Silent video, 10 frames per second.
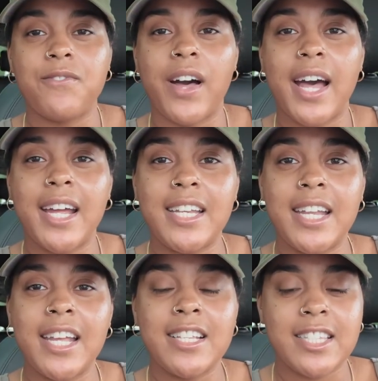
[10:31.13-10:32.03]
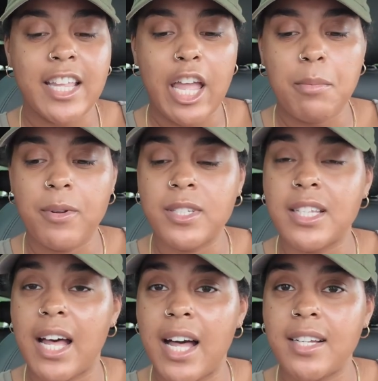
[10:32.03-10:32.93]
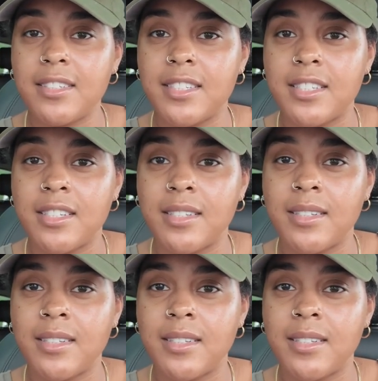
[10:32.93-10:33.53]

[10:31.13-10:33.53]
finding stable stocks.